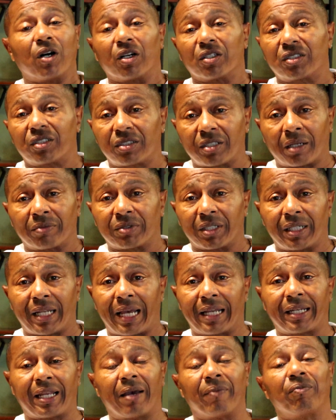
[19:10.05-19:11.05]
or something
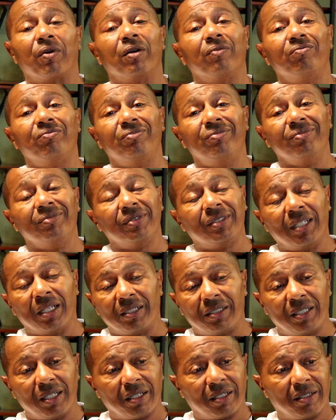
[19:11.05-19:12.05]
like that. But
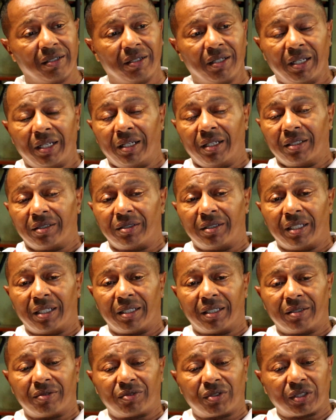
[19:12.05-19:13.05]
the, the,
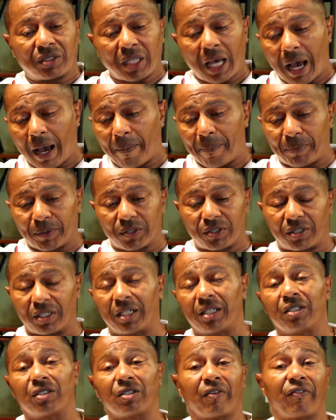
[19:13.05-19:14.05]
the top
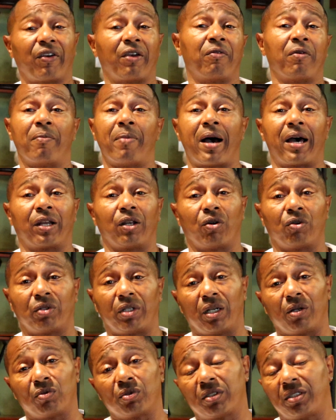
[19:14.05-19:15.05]
percentage of everybody
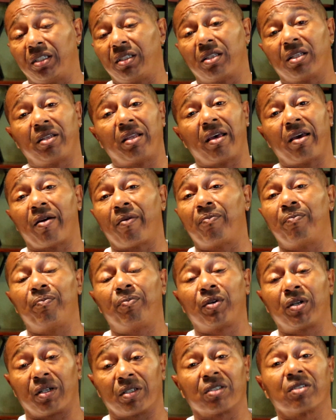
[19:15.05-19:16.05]
on there was either there
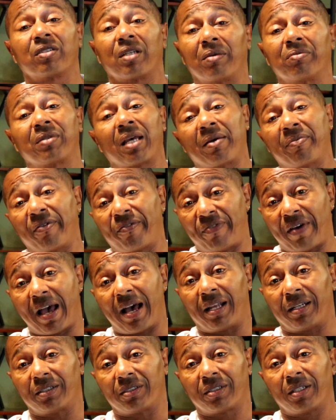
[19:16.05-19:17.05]
because of some type of
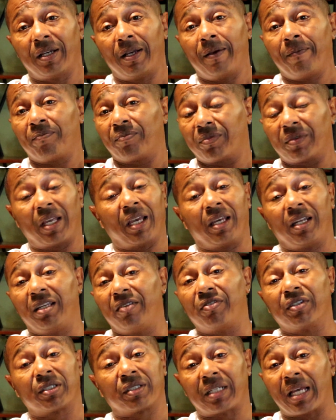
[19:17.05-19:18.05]
violence. They'd
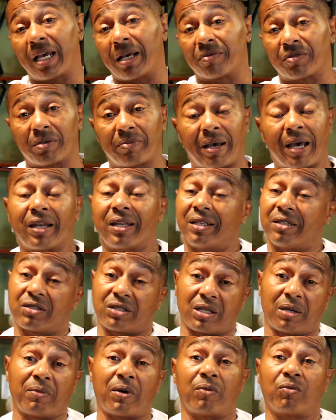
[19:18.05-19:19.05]
even stab somebody, and
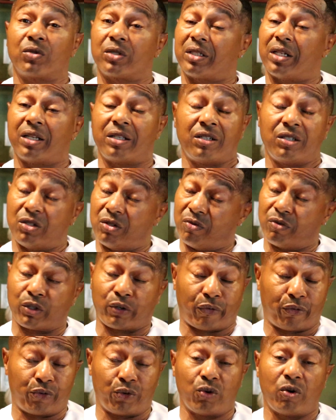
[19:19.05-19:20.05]
some of them was there. It
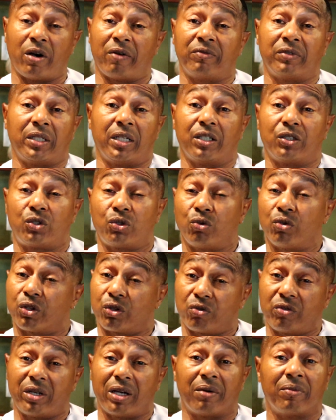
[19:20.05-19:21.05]
was a few of them there, two or
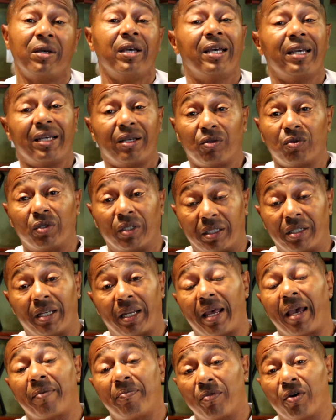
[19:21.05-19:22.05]
three of them. They
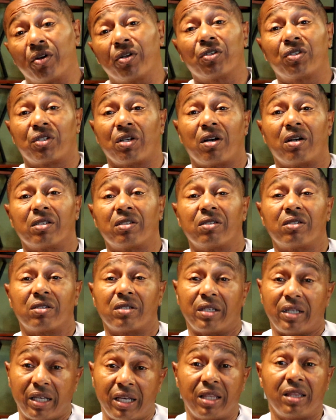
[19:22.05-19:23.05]
had murder
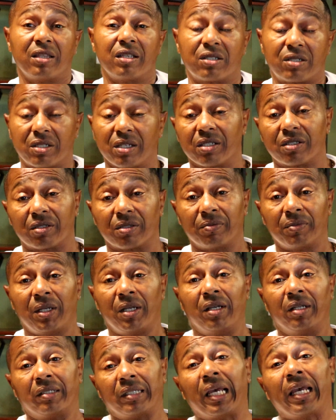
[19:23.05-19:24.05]
charges in the system.
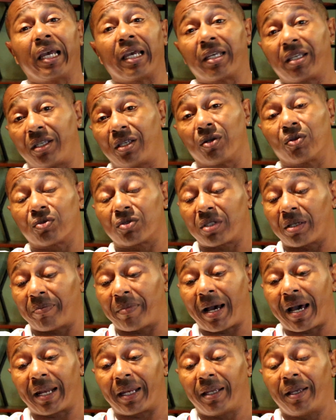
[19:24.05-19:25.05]
They had killed
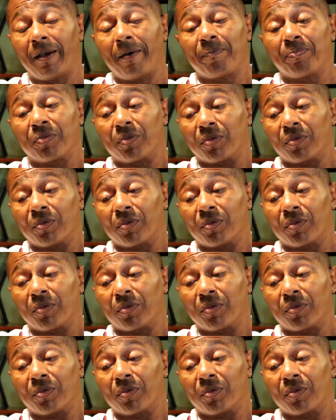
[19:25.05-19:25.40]
somebody